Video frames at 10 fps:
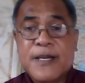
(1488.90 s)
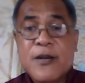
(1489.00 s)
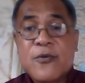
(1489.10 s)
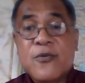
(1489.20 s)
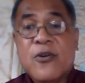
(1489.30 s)

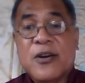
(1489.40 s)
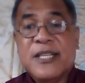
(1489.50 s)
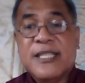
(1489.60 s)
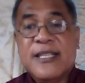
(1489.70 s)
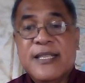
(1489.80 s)
who got
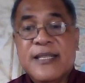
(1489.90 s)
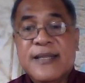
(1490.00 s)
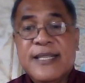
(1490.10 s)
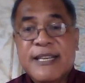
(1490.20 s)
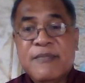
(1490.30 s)
his
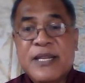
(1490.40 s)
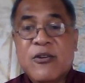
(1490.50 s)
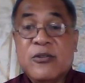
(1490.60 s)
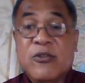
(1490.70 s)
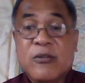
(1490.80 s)
Deemin
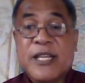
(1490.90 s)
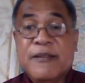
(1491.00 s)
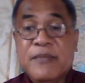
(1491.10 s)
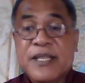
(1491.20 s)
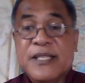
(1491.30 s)
or doctor
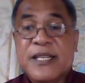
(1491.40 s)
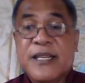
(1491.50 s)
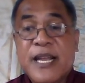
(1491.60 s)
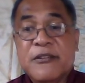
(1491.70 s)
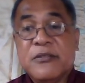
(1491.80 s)
in ministry in
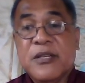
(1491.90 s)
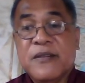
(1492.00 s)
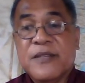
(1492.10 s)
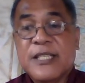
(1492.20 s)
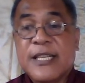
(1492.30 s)
Andrews
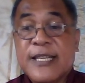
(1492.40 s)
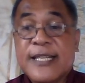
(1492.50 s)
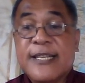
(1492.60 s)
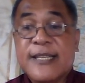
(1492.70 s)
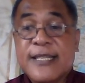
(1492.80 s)
University in
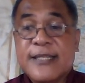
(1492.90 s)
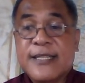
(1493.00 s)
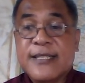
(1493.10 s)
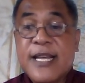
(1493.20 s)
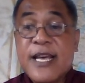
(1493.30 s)

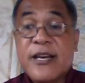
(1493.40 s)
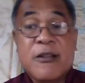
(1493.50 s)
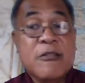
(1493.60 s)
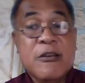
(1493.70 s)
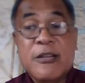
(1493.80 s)
1996, had
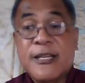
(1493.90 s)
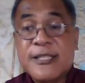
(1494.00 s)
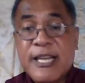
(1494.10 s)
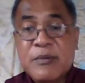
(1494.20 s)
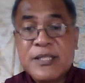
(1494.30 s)
13
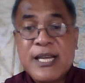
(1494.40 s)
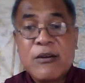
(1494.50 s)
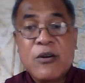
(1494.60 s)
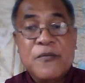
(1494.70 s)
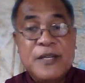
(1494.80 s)
sermons out
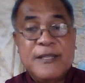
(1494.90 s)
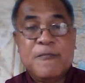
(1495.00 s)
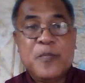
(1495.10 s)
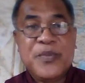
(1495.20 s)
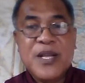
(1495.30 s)
of it.
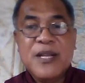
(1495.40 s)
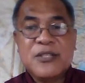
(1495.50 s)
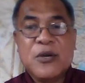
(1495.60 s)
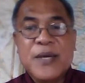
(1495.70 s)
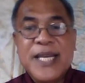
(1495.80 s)

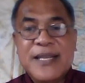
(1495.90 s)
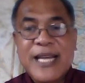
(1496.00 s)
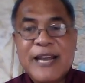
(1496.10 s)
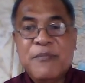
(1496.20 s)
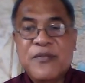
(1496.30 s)
So he
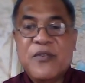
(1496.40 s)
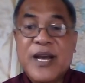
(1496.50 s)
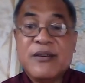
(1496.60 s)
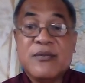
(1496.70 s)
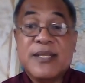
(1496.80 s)
died before I
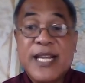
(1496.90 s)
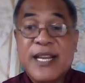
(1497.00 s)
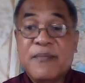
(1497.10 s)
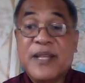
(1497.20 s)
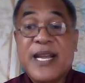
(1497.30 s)
could tell
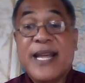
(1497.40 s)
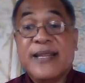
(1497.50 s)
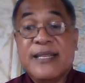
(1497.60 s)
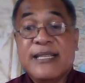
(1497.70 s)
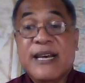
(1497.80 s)
him that I
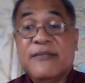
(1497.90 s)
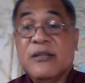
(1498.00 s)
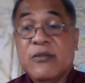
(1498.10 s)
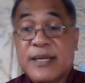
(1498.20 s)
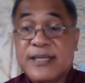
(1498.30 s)
discovered
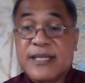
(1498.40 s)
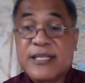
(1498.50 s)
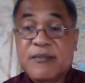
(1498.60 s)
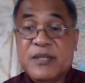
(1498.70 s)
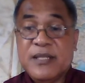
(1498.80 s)
26
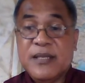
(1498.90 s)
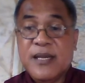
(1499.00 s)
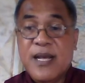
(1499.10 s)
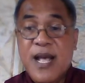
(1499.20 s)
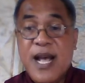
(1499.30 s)
semons.
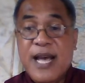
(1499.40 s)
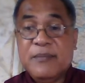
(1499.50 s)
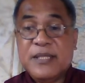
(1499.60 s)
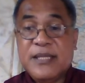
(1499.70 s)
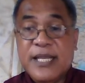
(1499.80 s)
I'm
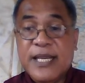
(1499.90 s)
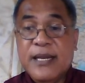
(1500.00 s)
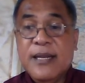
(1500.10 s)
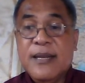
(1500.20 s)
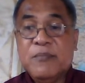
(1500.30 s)

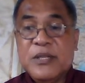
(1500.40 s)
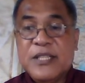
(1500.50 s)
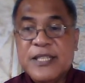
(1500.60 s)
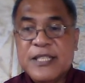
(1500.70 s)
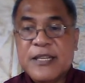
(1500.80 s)
still
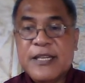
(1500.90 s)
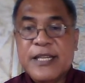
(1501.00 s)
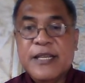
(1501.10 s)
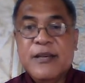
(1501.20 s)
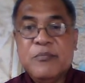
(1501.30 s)

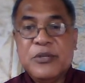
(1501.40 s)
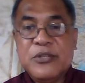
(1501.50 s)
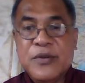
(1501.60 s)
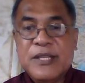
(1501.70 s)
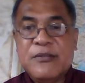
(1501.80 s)
persistently
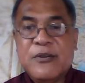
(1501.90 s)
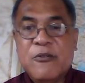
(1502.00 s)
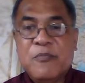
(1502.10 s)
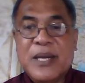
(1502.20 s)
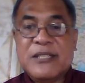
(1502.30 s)
pursuing to go
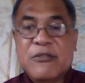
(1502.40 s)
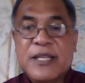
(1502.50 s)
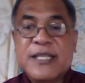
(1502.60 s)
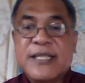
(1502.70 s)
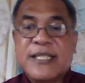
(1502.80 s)
past
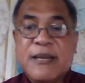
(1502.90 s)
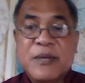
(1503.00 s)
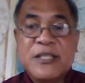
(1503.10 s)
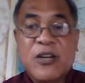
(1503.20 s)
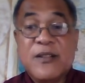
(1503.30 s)
26
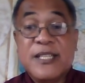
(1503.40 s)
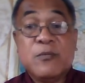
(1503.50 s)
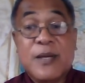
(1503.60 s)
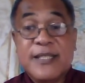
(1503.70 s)
semons on this one